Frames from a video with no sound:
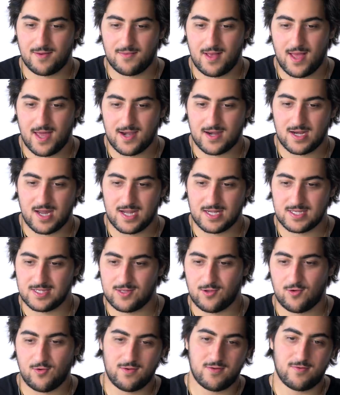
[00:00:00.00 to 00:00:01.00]
had a
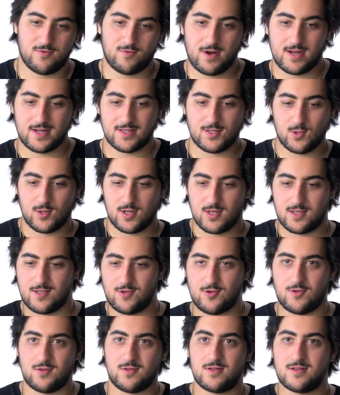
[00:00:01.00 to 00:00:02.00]
nice little ring to it,
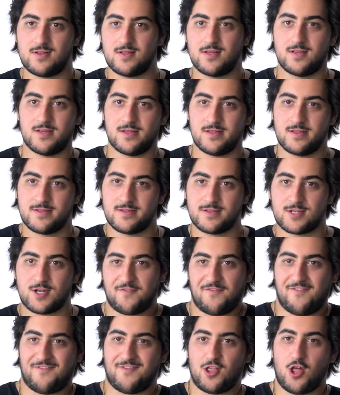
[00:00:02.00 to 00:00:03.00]
little
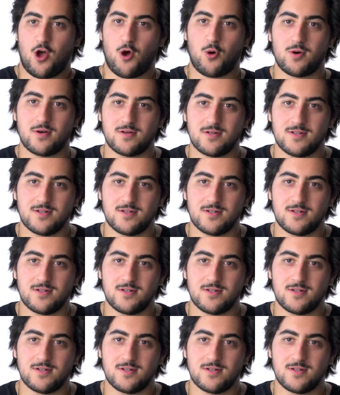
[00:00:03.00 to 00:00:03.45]
good flow.